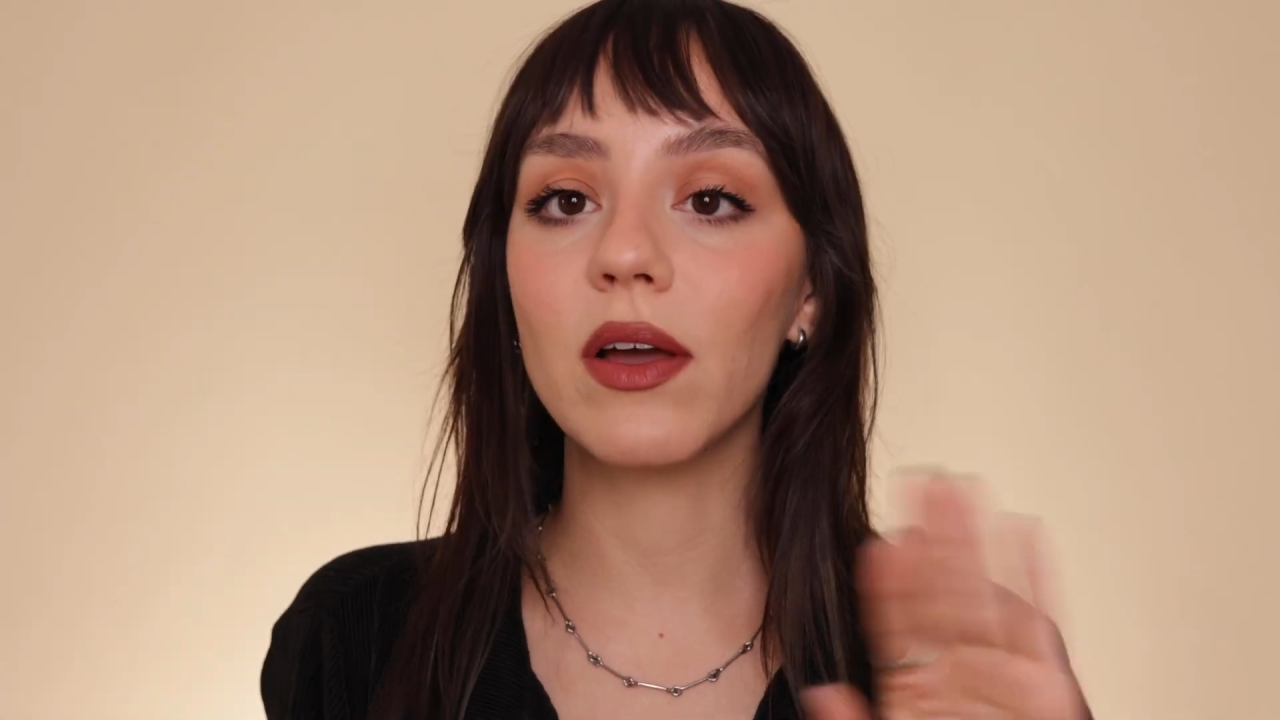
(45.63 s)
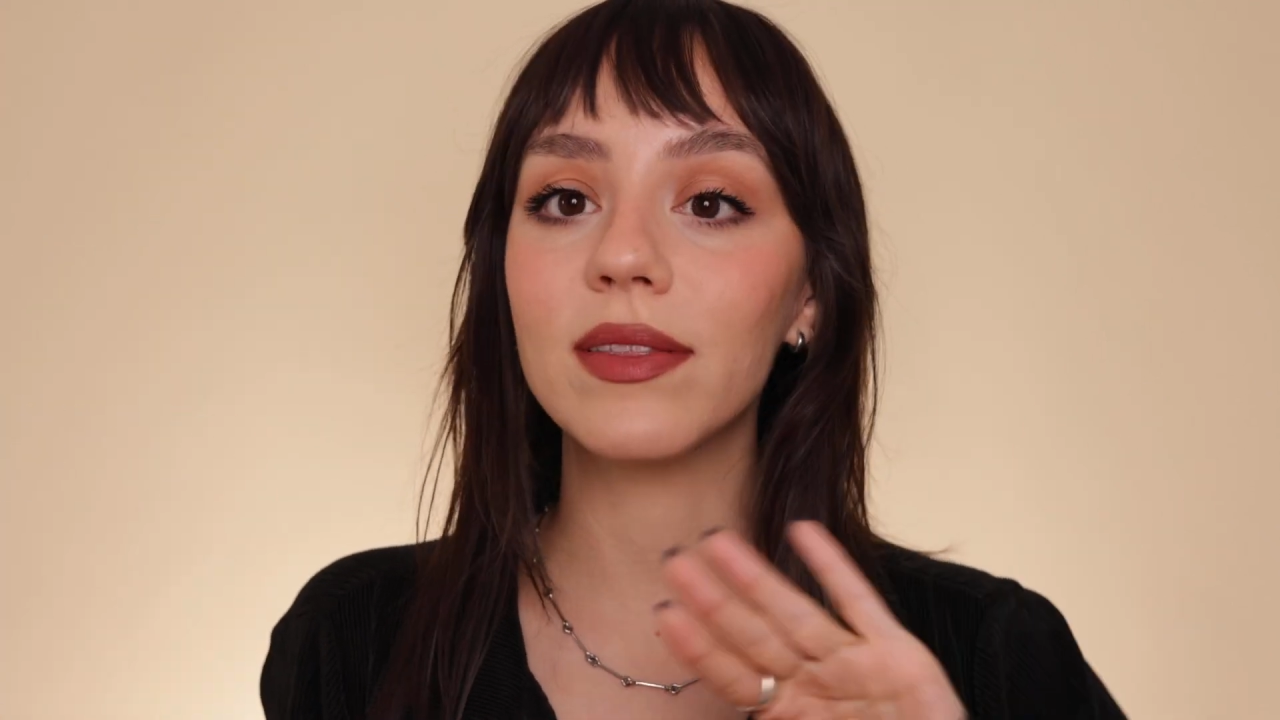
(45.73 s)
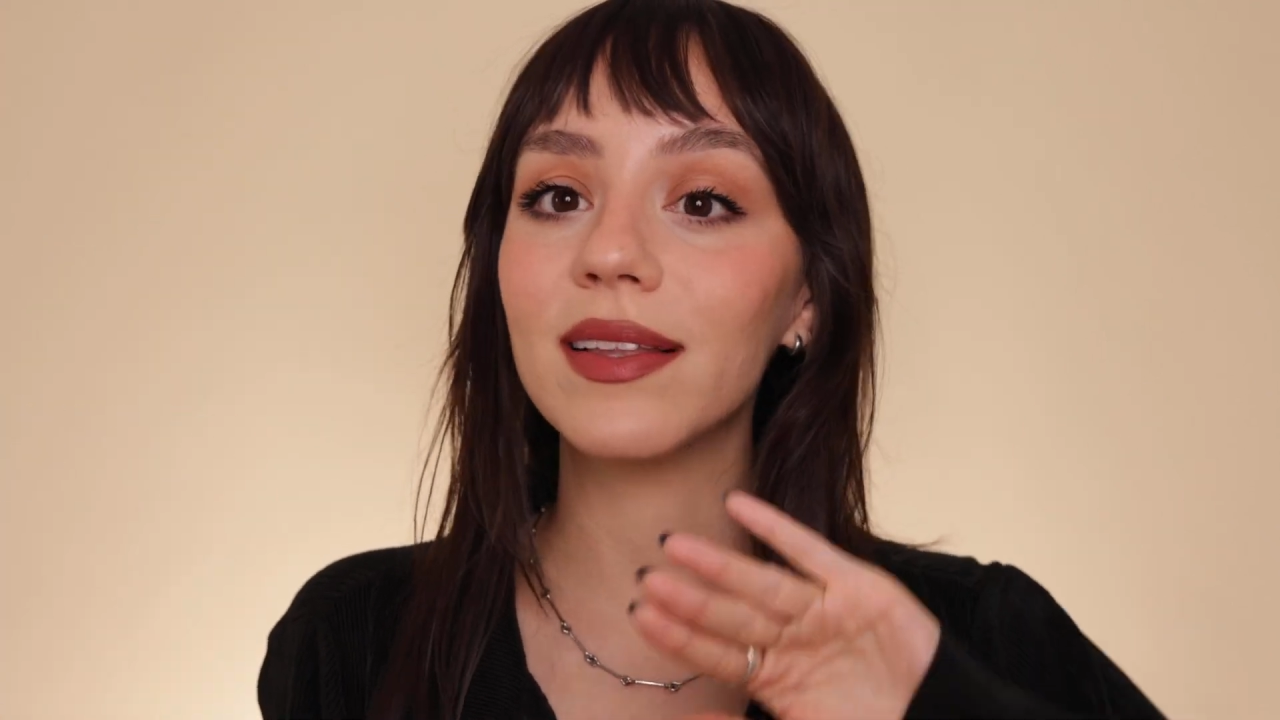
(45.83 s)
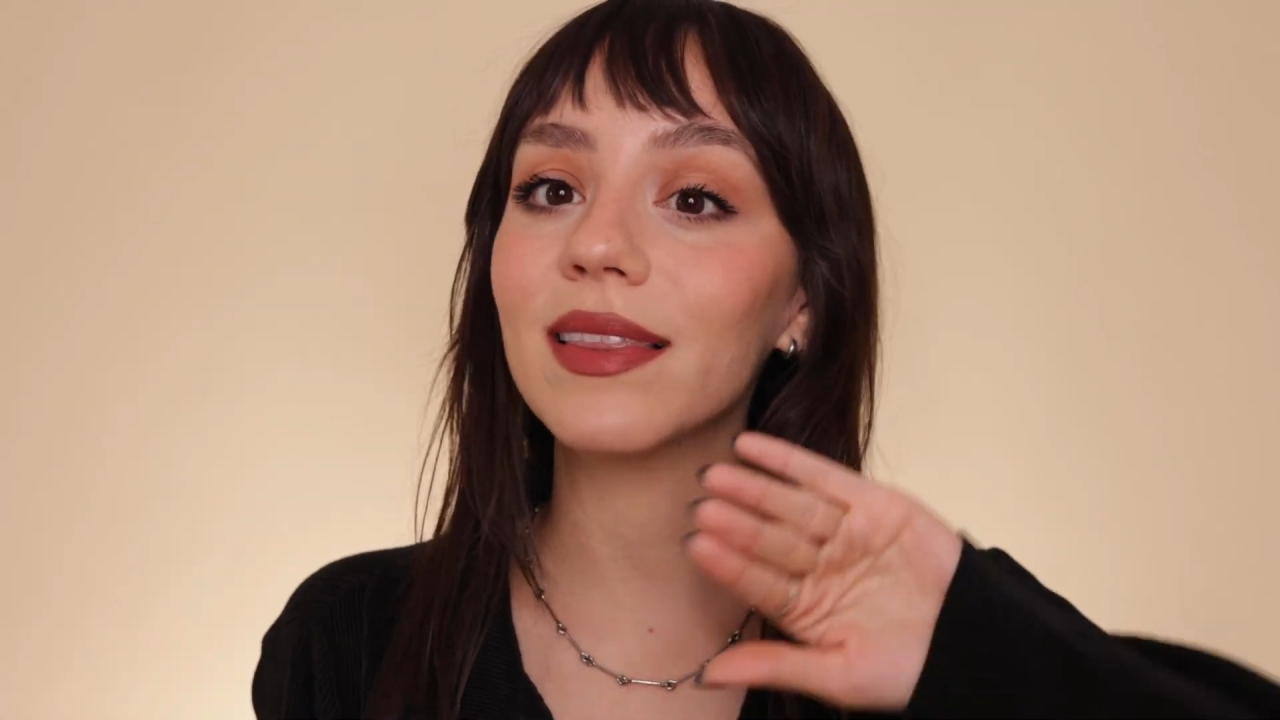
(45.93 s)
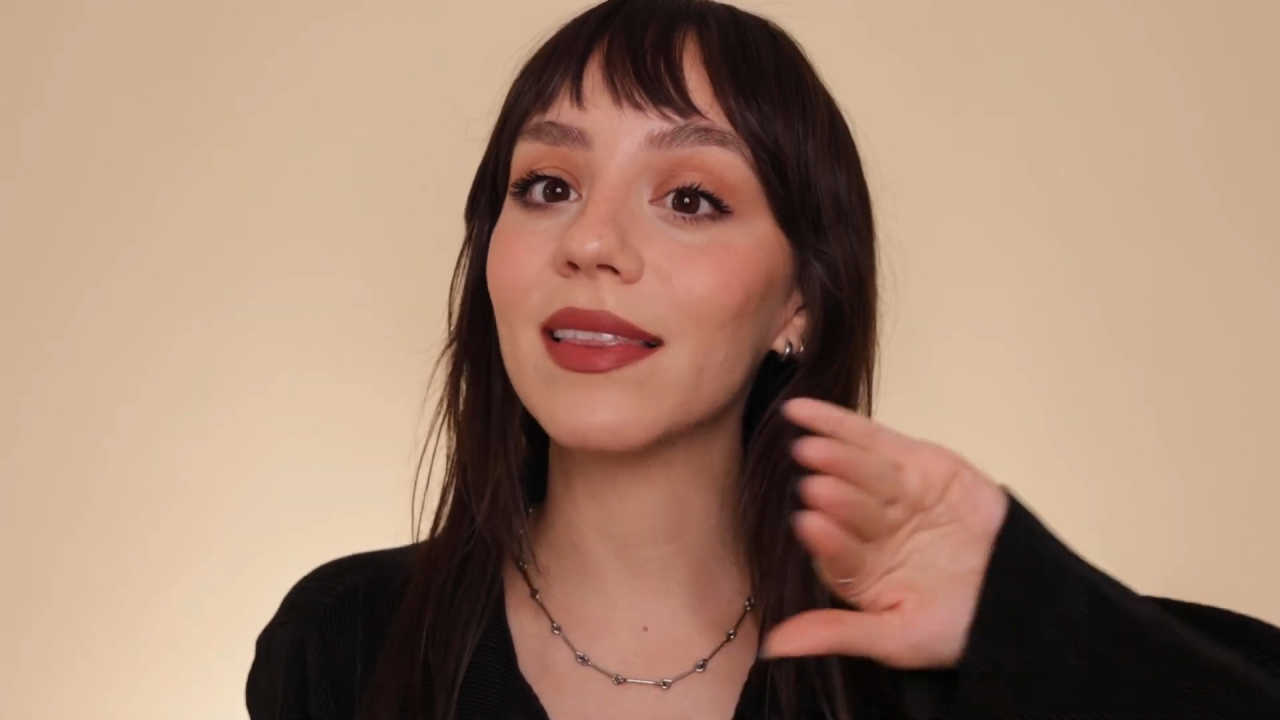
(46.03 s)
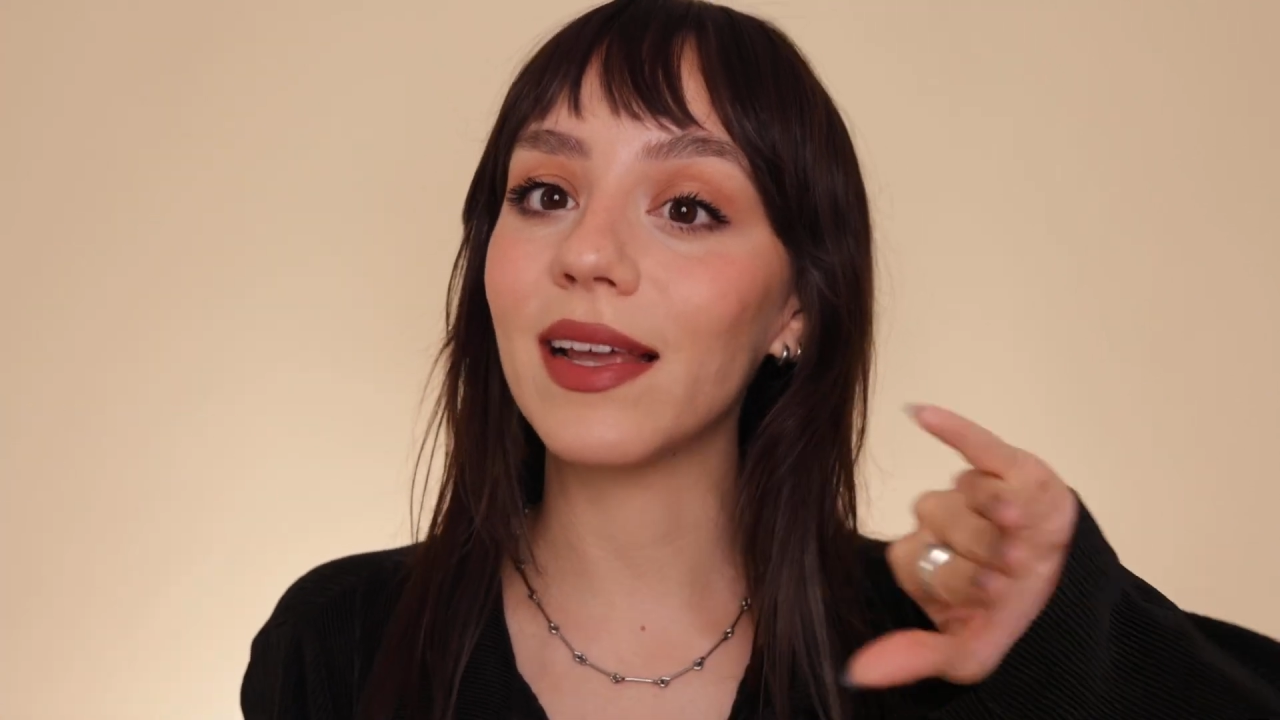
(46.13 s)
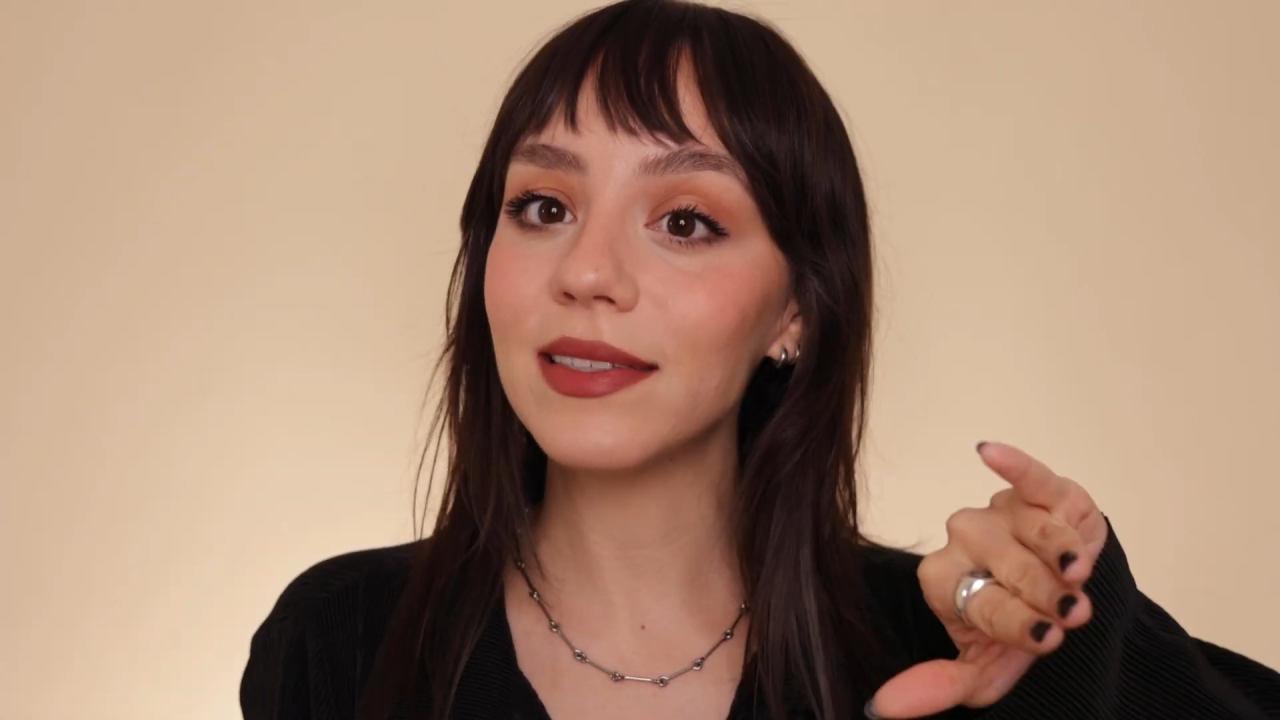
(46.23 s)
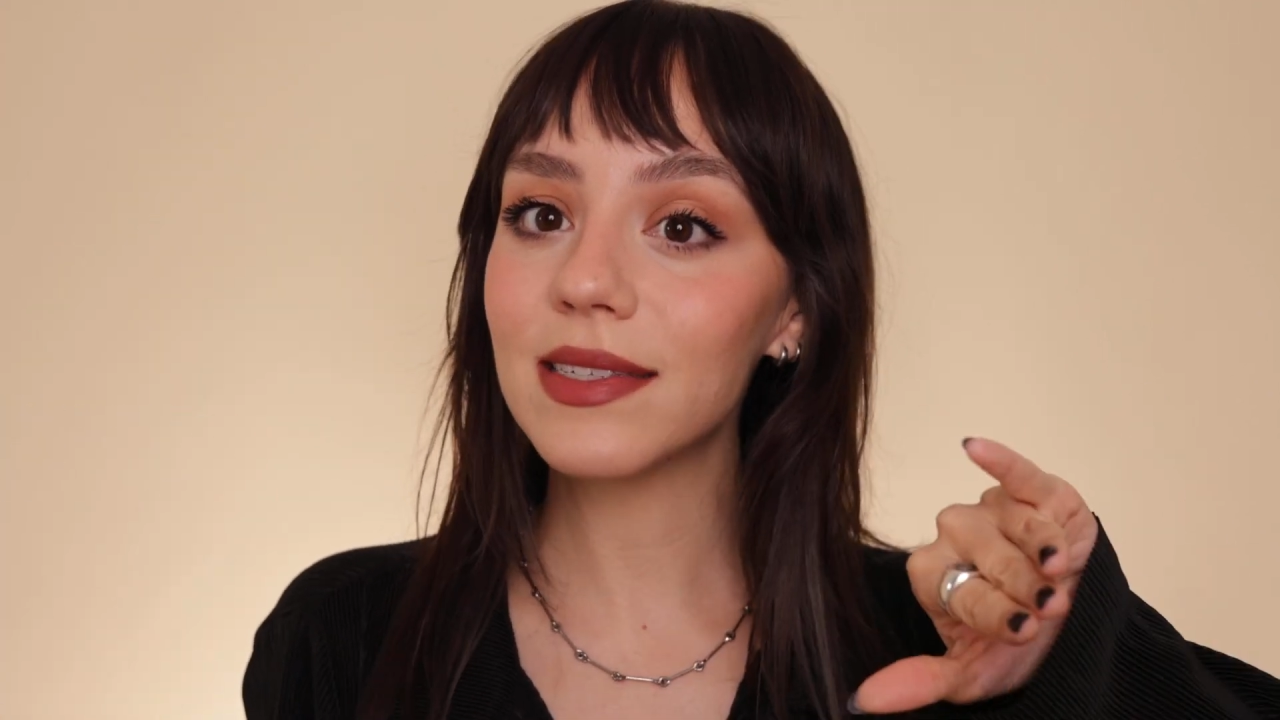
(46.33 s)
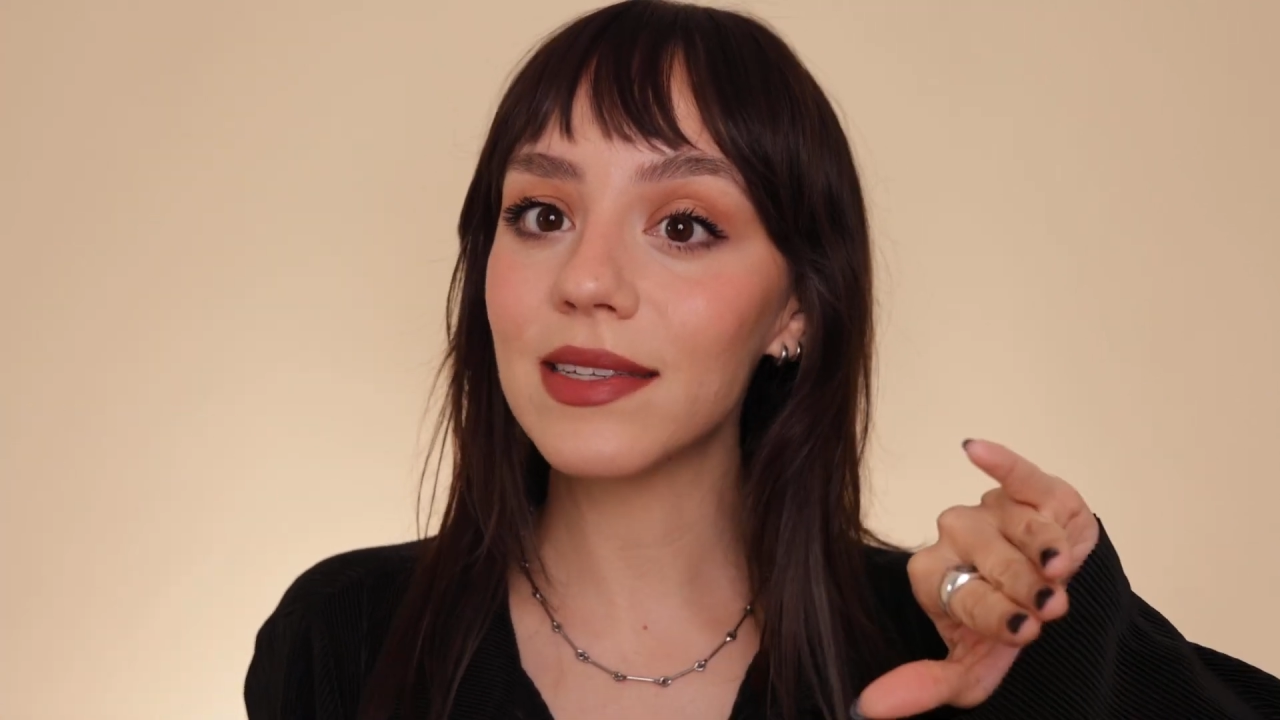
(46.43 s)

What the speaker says: on the light